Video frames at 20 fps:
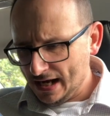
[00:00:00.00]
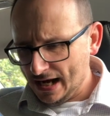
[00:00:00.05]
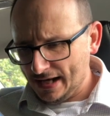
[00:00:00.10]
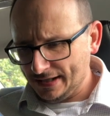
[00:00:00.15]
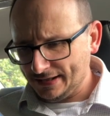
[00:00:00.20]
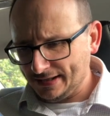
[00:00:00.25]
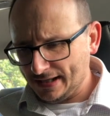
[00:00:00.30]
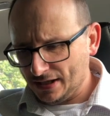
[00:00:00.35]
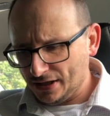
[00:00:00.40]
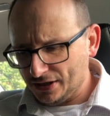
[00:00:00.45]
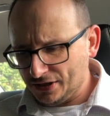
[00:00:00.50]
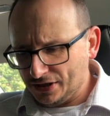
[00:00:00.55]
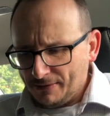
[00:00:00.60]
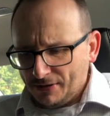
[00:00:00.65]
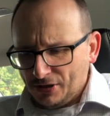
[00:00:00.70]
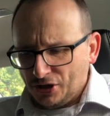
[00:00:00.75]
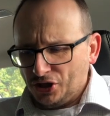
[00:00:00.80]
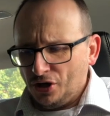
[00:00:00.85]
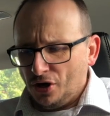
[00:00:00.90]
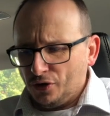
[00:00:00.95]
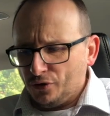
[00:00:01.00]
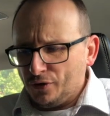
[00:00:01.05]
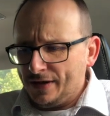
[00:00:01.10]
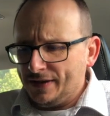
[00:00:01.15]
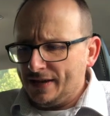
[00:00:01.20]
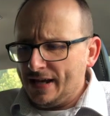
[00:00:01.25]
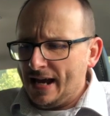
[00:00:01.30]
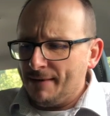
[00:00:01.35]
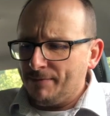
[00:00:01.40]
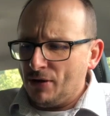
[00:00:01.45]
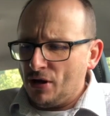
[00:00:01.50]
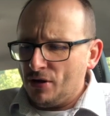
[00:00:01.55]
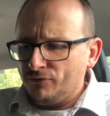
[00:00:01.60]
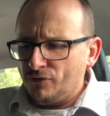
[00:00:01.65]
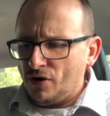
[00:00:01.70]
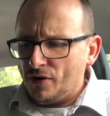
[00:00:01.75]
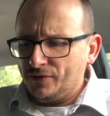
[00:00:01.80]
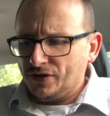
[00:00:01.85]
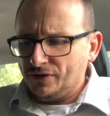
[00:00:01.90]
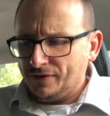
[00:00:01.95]
Let's take a look at some of the shot grid there.
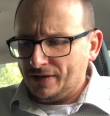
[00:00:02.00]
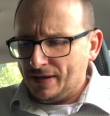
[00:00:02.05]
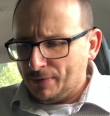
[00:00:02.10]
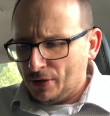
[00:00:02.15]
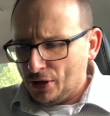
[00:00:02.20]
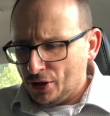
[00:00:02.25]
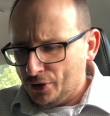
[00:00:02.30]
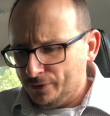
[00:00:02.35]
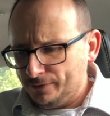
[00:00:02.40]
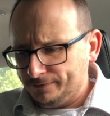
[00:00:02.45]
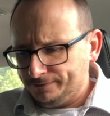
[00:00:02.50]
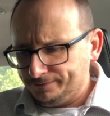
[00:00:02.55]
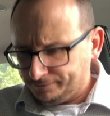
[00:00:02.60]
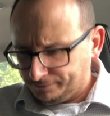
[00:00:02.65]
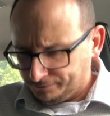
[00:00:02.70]
Rovers over in the blue.